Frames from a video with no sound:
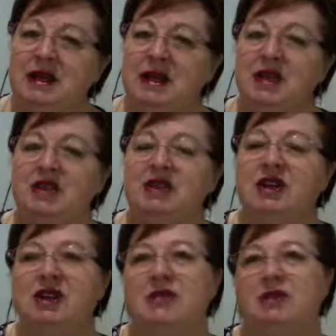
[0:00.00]
You
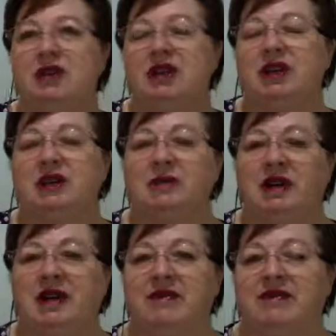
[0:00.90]
don't want to go
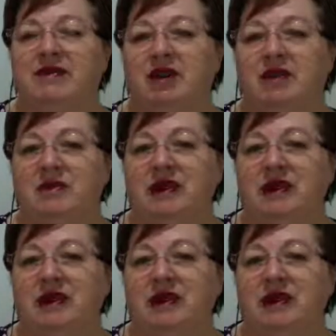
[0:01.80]
away from